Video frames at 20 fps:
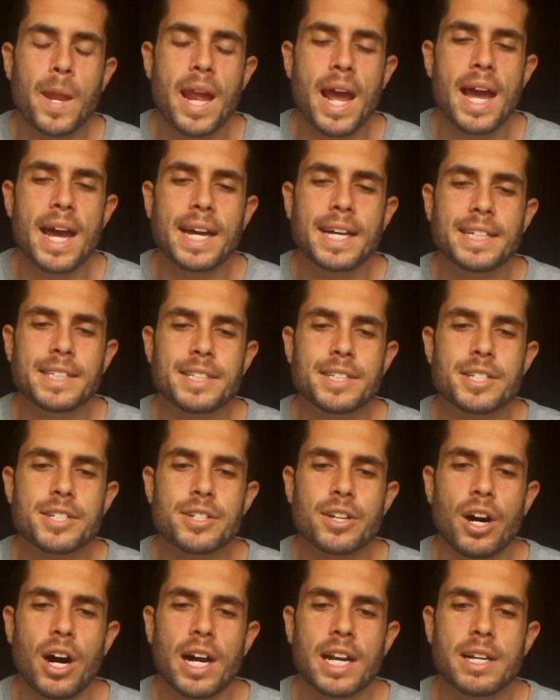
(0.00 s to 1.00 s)
And
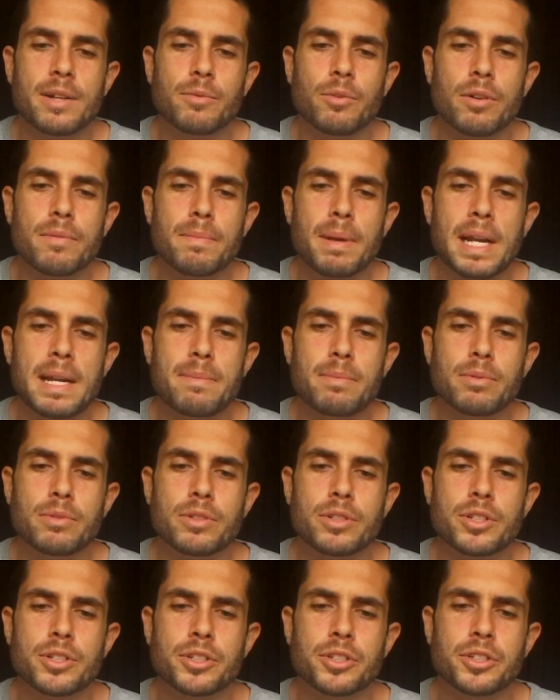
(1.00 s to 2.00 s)
I didn't want people
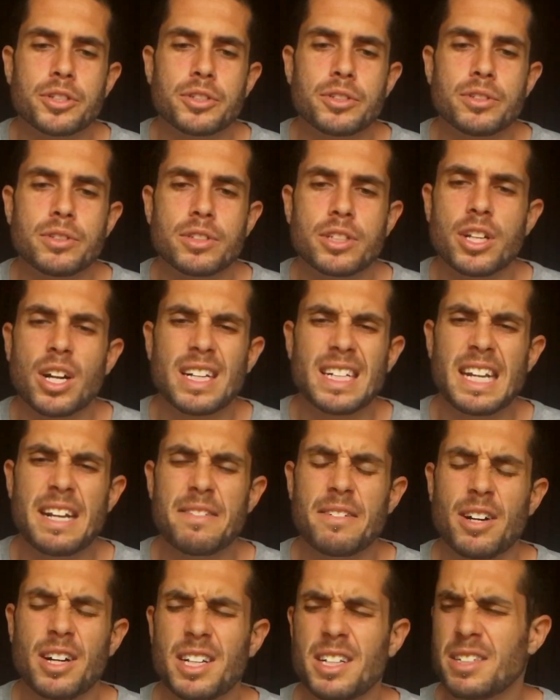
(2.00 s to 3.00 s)
to,
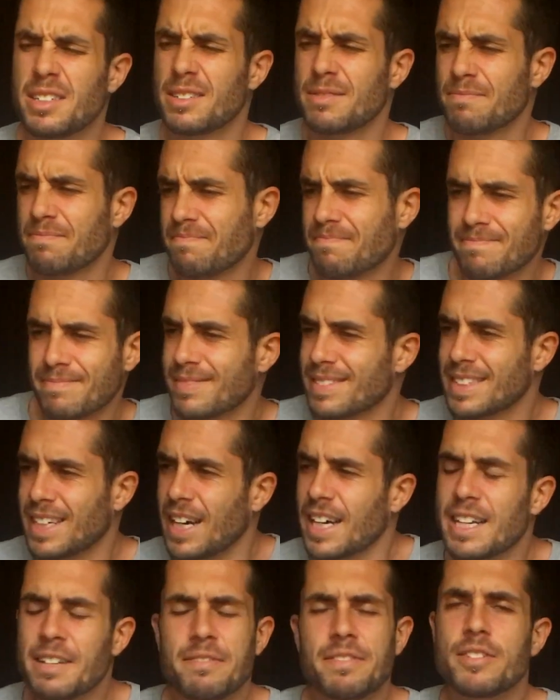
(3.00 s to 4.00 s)

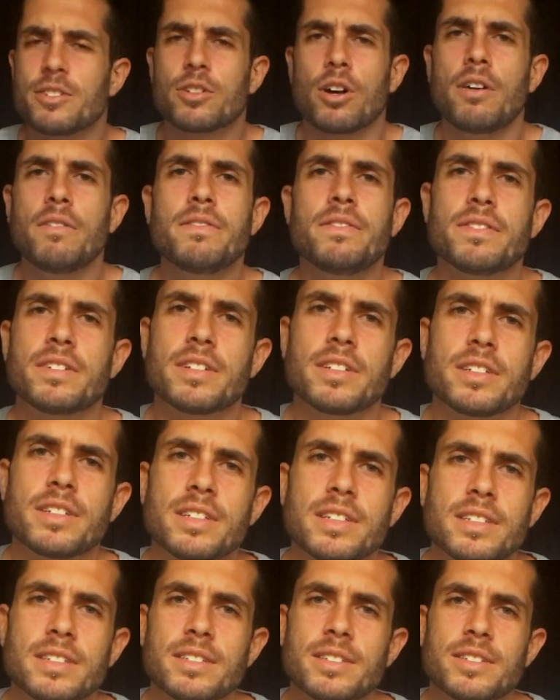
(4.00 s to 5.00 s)
I didn't feel confident
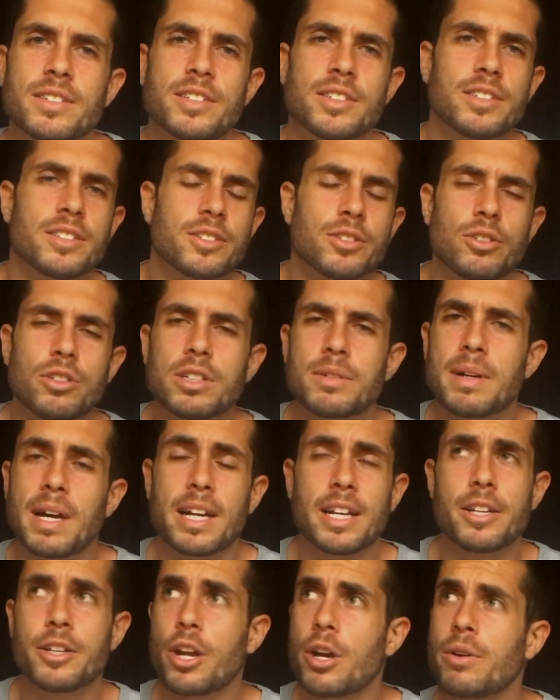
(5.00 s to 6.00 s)
to talk about it.
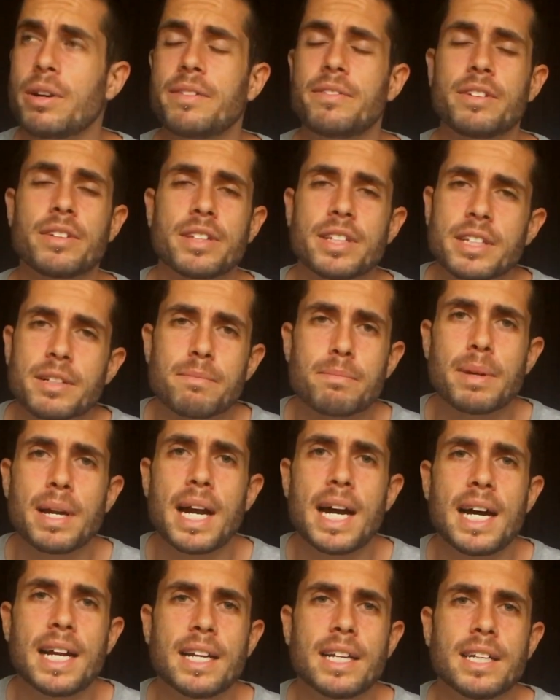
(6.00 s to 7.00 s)
I didn't know everything
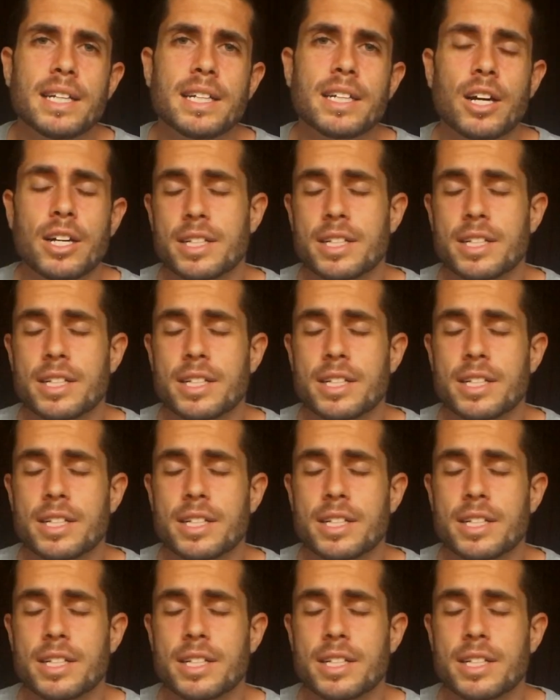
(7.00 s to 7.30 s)
about it.